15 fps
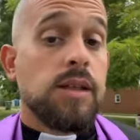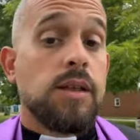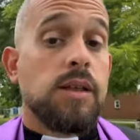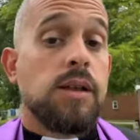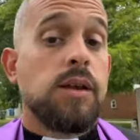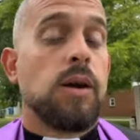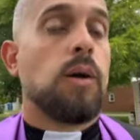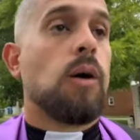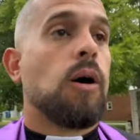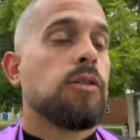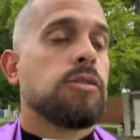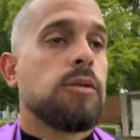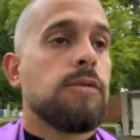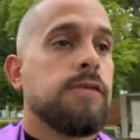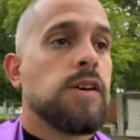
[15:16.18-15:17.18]
you know, all
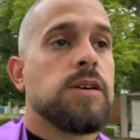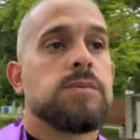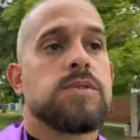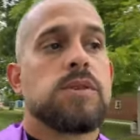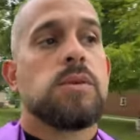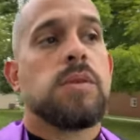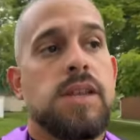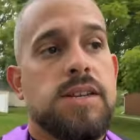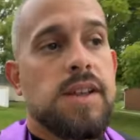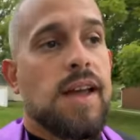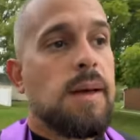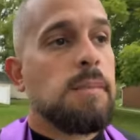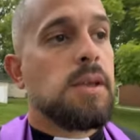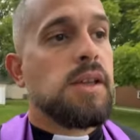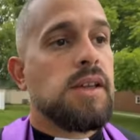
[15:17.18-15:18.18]
through film school they
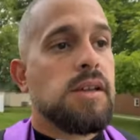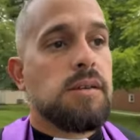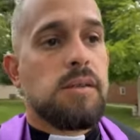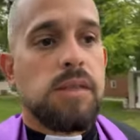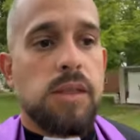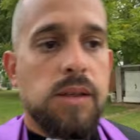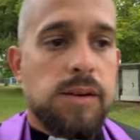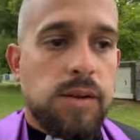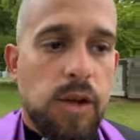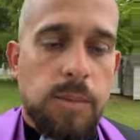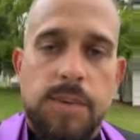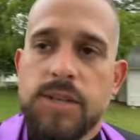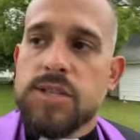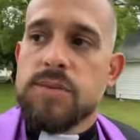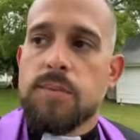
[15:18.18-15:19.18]
taught me the
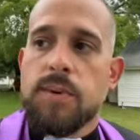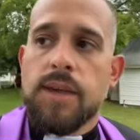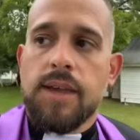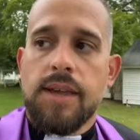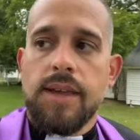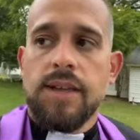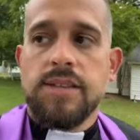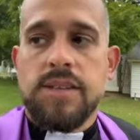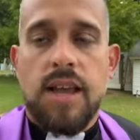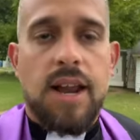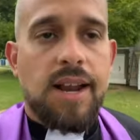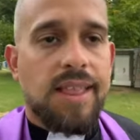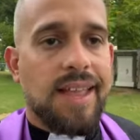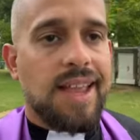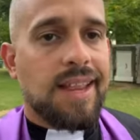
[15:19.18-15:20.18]
Adobe Suite is kind
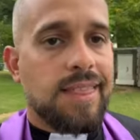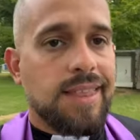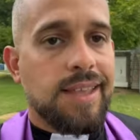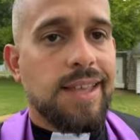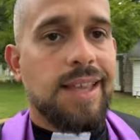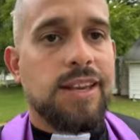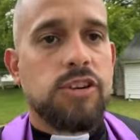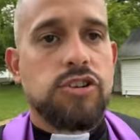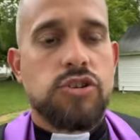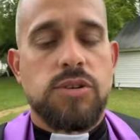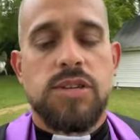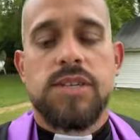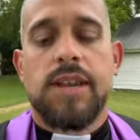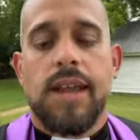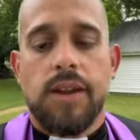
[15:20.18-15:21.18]
of like the industry
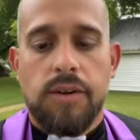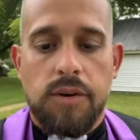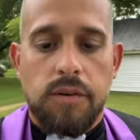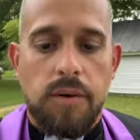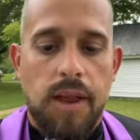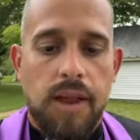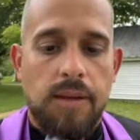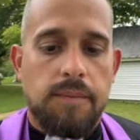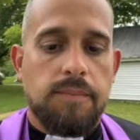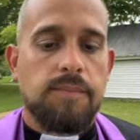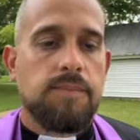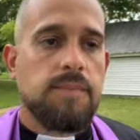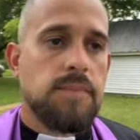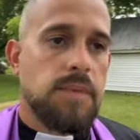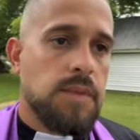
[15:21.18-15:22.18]
standard, right?
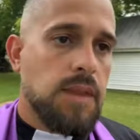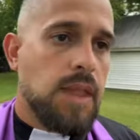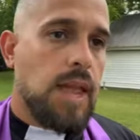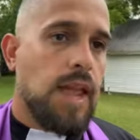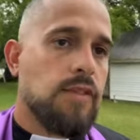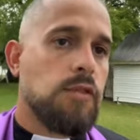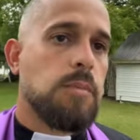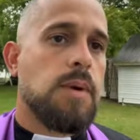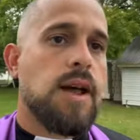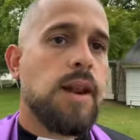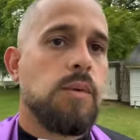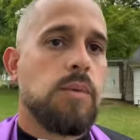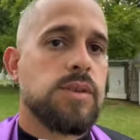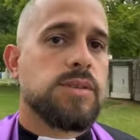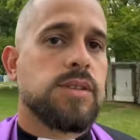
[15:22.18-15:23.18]
Everybody
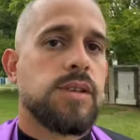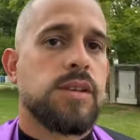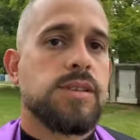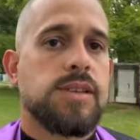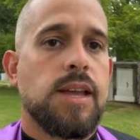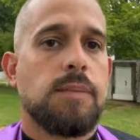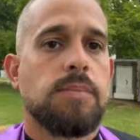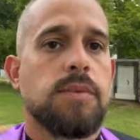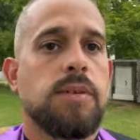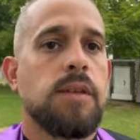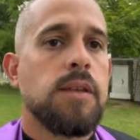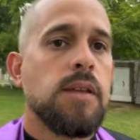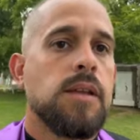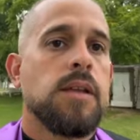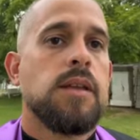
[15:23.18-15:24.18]
wants to accept
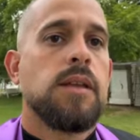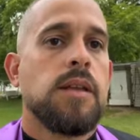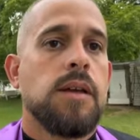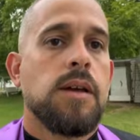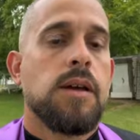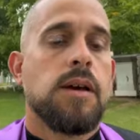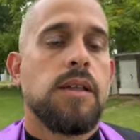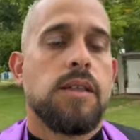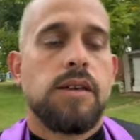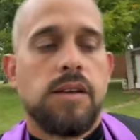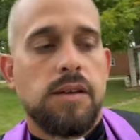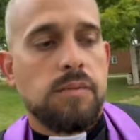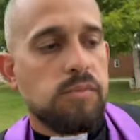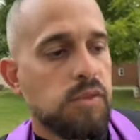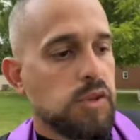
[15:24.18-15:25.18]

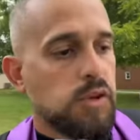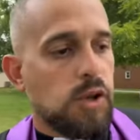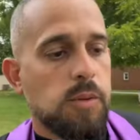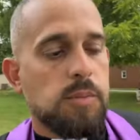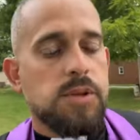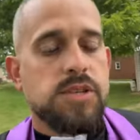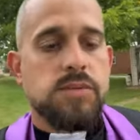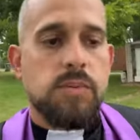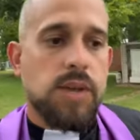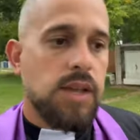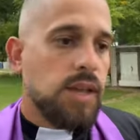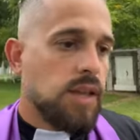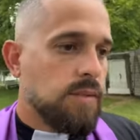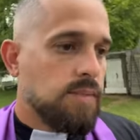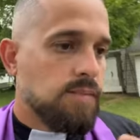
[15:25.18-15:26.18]
the, the Adobe
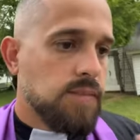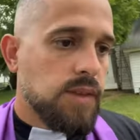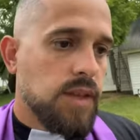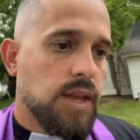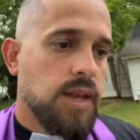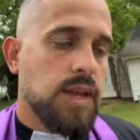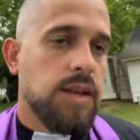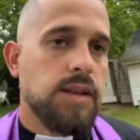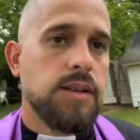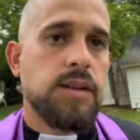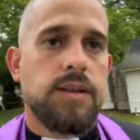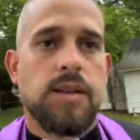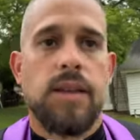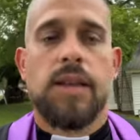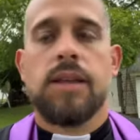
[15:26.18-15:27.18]
Suite
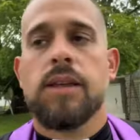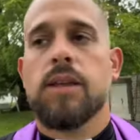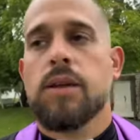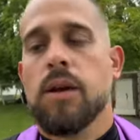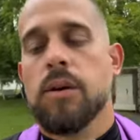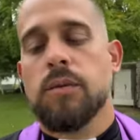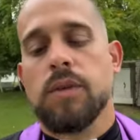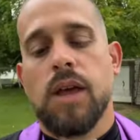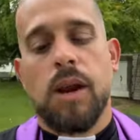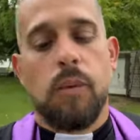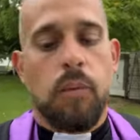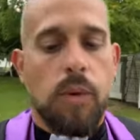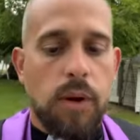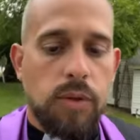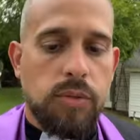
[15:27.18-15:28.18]
and, you know, kind of
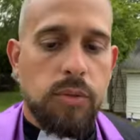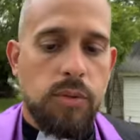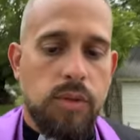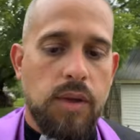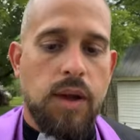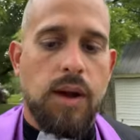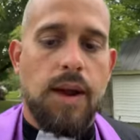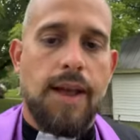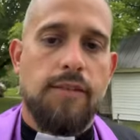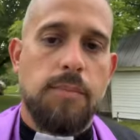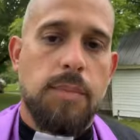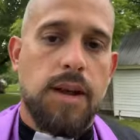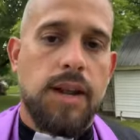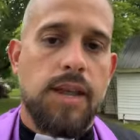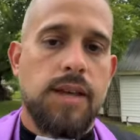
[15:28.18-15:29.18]
work through there.
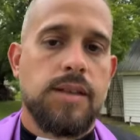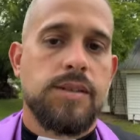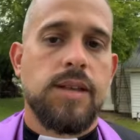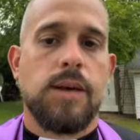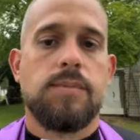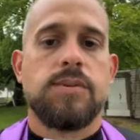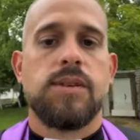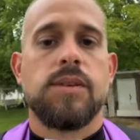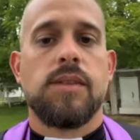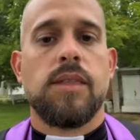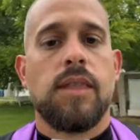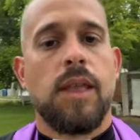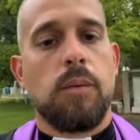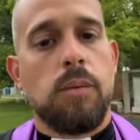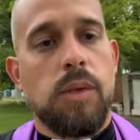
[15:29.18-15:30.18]
Everybody accepts it.
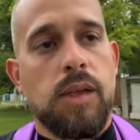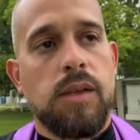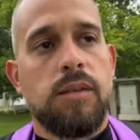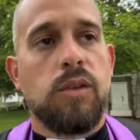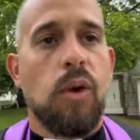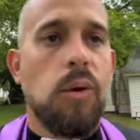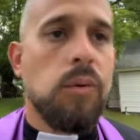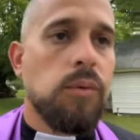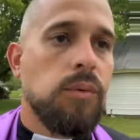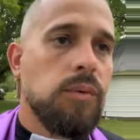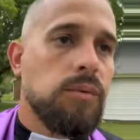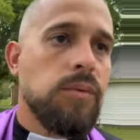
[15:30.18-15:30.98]
They really don't